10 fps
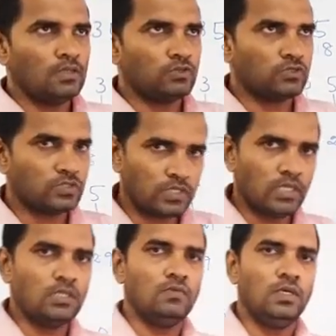So
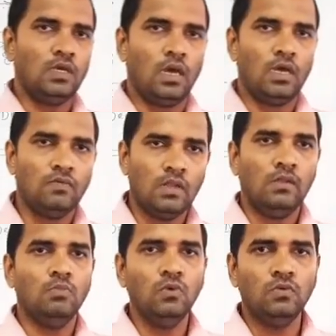straight away I will
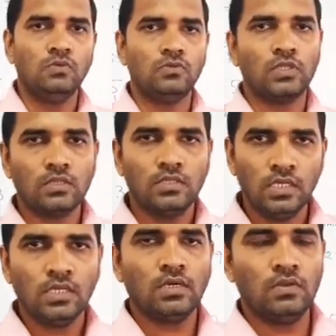move to the
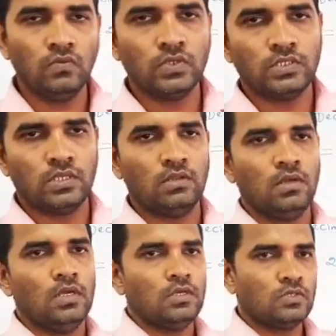third
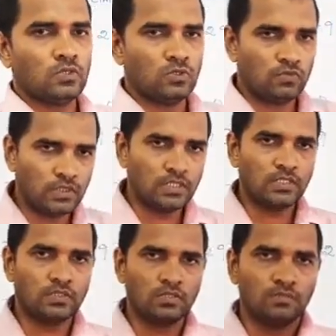conversion, so which
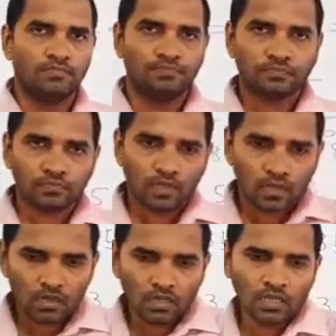is
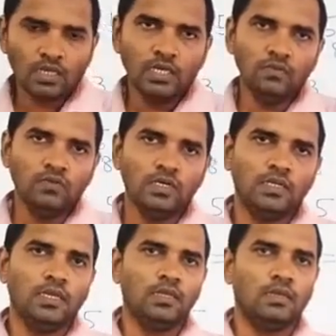
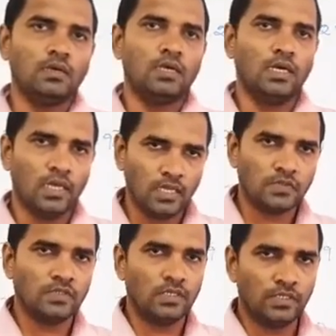converting a
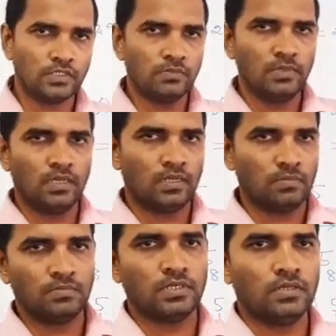hexadecimal
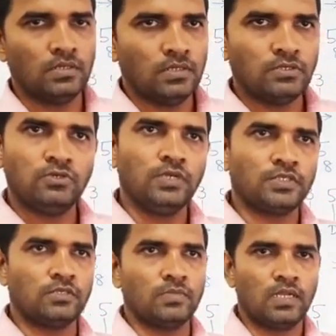number to
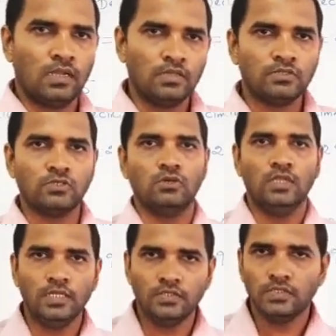decimal. So
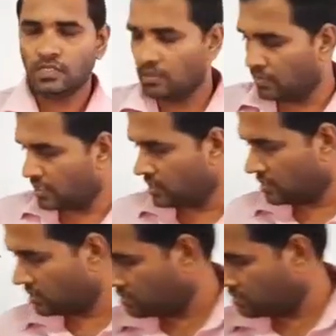let's see the method.